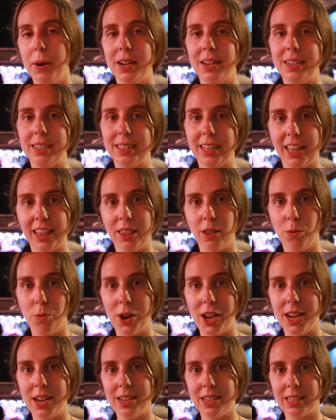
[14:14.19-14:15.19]
but he said the
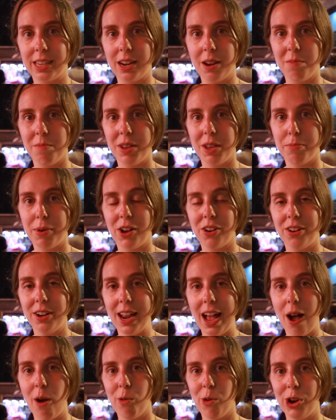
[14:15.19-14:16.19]
wait is going to be about an
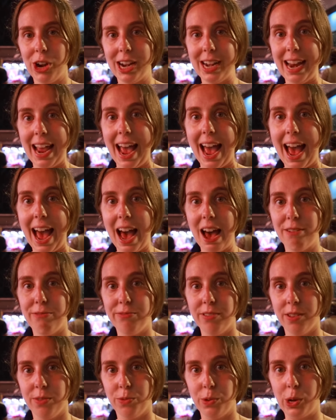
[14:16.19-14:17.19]
hour and a
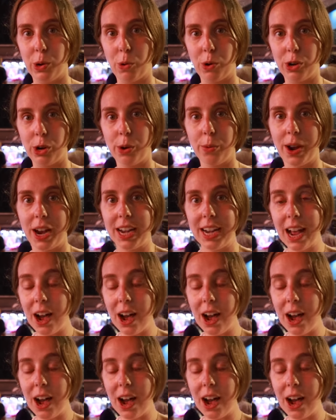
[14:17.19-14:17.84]
half if we order right